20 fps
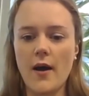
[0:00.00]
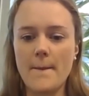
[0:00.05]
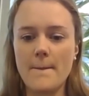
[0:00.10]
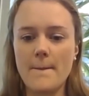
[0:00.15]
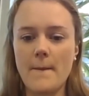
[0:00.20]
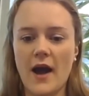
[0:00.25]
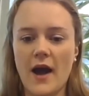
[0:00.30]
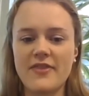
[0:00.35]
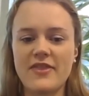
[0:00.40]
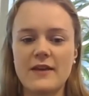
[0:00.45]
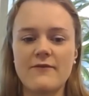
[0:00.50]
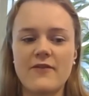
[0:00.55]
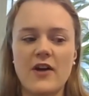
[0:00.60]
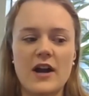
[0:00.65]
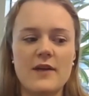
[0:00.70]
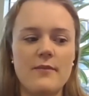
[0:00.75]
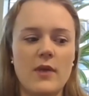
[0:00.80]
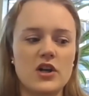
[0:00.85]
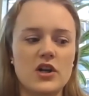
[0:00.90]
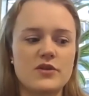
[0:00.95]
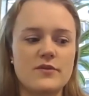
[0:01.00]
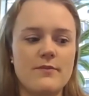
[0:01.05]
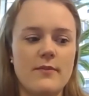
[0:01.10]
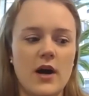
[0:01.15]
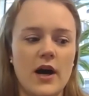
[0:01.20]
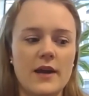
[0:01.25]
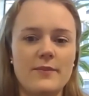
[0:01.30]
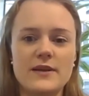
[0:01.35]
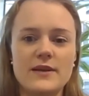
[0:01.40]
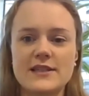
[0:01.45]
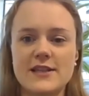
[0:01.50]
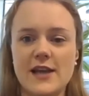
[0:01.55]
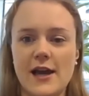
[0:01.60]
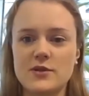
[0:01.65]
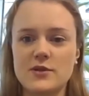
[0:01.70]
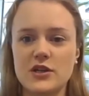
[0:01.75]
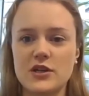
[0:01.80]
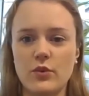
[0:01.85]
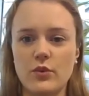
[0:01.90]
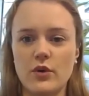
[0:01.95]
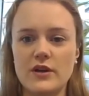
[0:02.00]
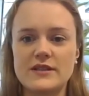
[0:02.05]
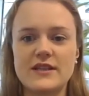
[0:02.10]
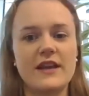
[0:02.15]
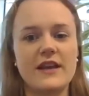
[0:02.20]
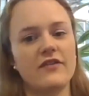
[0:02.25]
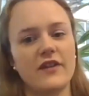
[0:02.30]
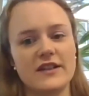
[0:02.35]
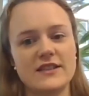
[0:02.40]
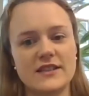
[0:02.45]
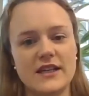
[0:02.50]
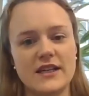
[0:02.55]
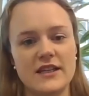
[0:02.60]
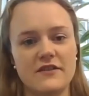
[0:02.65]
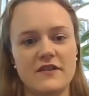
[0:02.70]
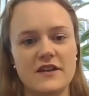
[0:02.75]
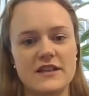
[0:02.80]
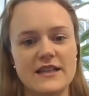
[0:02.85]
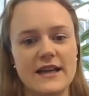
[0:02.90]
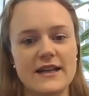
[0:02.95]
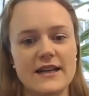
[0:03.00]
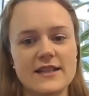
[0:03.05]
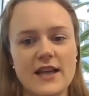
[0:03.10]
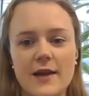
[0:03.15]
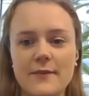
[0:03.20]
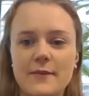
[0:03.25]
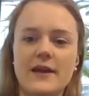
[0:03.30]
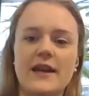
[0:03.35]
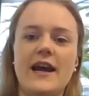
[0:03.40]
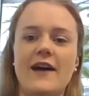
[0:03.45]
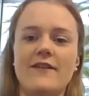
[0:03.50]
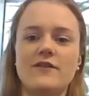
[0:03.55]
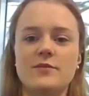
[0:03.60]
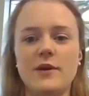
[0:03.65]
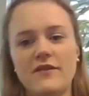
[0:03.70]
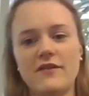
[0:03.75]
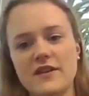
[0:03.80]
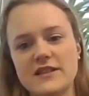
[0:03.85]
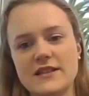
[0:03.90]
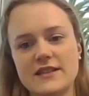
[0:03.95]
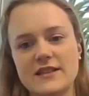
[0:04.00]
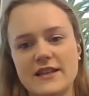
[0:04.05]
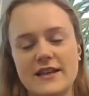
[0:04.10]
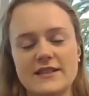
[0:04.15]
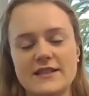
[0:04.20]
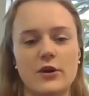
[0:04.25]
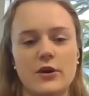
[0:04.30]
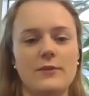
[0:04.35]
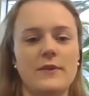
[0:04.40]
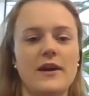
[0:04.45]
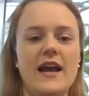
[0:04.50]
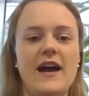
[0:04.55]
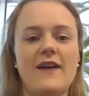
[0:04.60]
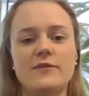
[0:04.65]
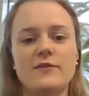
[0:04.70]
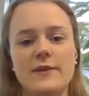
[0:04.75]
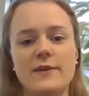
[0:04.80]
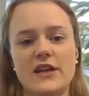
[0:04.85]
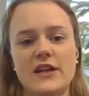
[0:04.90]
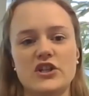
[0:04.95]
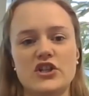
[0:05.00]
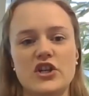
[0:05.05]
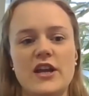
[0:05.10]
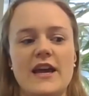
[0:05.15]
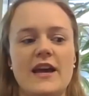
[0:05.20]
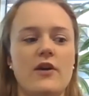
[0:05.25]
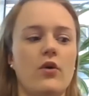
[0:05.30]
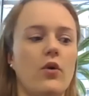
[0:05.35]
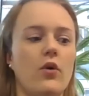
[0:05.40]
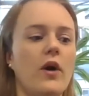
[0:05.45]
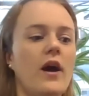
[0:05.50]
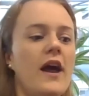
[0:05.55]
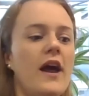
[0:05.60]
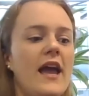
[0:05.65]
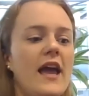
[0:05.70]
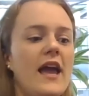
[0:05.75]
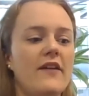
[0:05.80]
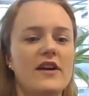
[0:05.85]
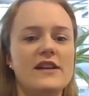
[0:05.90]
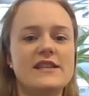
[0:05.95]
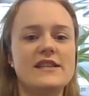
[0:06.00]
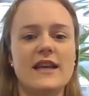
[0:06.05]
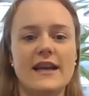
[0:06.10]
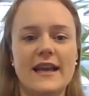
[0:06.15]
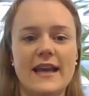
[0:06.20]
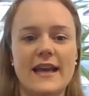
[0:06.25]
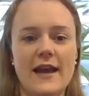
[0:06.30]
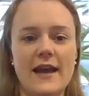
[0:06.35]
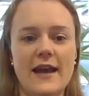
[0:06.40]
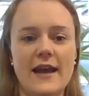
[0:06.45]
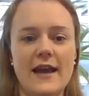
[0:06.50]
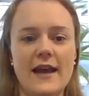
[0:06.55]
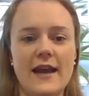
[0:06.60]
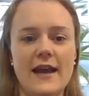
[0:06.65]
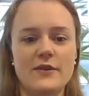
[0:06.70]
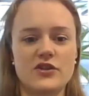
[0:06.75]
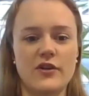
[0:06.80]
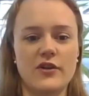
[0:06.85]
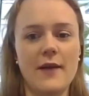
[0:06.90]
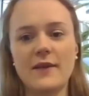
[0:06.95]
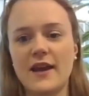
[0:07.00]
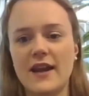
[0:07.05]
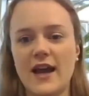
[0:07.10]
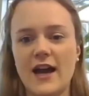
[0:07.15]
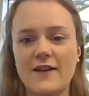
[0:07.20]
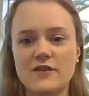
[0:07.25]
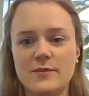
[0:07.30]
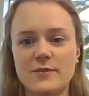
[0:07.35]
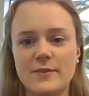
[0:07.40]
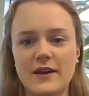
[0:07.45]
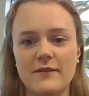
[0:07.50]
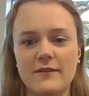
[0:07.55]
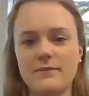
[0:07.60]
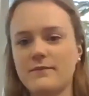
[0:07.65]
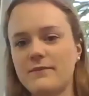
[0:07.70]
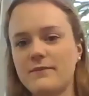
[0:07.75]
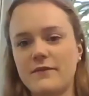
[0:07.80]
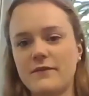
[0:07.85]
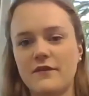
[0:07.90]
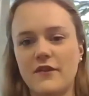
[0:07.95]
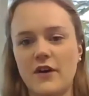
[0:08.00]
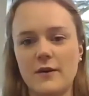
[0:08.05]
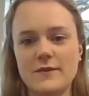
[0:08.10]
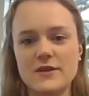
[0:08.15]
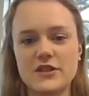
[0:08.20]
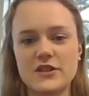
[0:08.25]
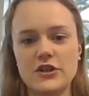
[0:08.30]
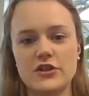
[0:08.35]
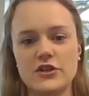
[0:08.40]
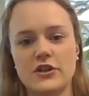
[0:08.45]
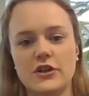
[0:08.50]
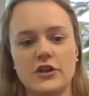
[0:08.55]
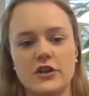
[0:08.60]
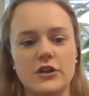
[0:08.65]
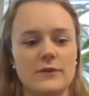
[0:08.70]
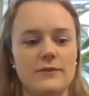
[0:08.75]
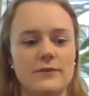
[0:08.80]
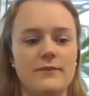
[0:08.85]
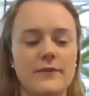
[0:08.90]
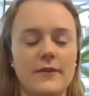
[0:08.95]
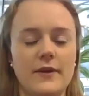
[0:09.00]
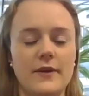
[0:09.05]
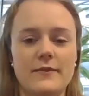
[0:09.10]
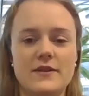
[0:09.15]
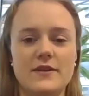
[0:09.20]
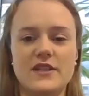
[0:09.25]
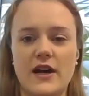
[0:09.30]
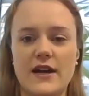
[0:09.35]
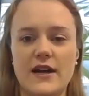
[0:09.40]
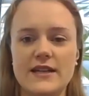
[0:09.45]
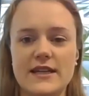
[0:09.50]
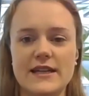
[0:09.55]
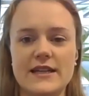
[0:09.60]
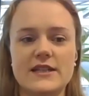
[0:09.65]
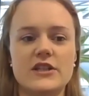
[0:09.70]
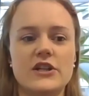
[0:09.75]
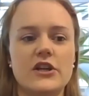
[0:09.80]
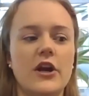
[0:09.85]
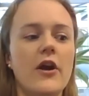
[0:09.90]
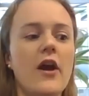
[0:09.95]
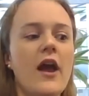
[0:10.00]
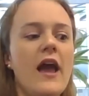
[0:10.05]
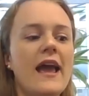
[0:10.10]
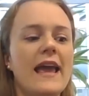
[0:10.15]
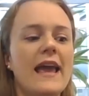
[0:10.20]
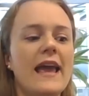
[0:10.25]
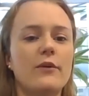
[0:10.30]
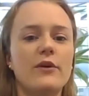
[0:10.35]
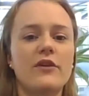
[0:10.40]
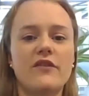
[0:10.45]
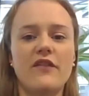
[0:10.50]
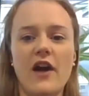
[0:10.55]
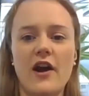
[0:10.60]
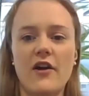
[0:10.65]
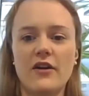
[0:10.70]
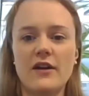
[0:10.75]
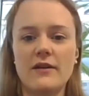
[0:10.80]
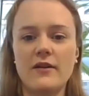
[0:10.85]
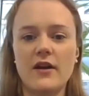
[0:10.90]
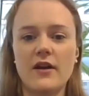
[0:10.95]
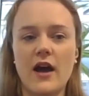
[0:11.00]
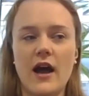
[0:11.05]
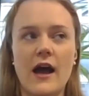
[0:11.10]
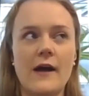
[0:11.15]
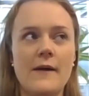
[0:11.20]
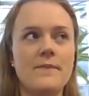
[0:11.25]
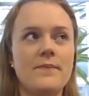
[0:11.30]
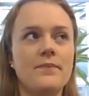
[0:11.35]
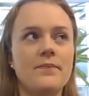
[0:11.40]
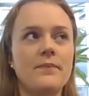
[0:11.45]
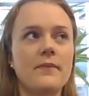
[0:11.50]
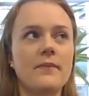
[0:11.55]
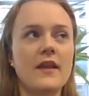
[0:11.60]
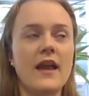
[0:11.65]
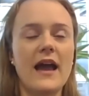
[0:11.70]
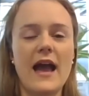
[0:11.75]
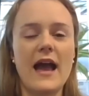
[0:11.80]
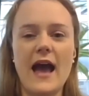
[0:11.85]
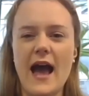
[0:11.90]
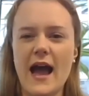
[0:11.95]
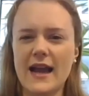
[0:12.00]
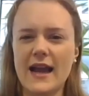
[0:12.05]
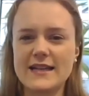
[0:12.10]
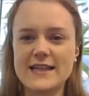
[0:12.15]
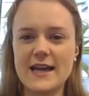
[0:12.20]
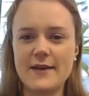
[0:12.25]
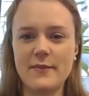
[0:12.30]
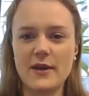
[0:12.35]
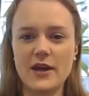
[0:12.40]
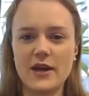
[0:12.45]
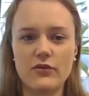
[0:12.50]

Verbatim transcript: I think very much my perception was if I study physics, I'm going to have to be a physicist, or I'm going to have to be an engineer, or if I study chemistry, I'm going to have to be a pharmaceutical scientist. You know, it was very um, academic